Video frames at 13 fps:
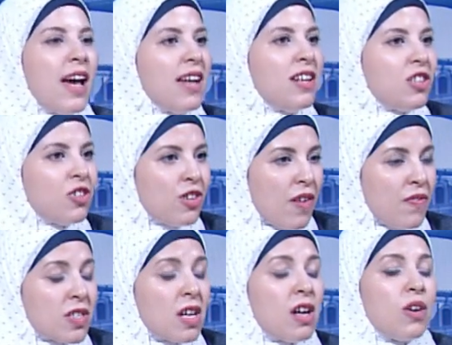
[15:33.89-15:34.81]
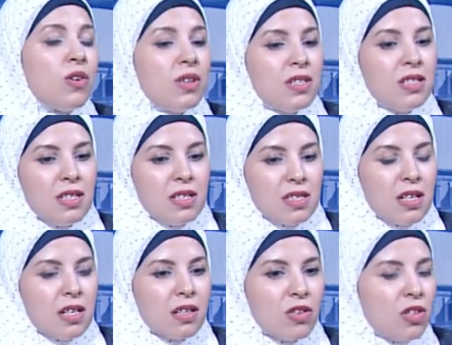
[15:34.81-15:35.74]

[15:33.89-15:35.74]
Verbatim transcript: handicraft. Mm-hmm. Already, the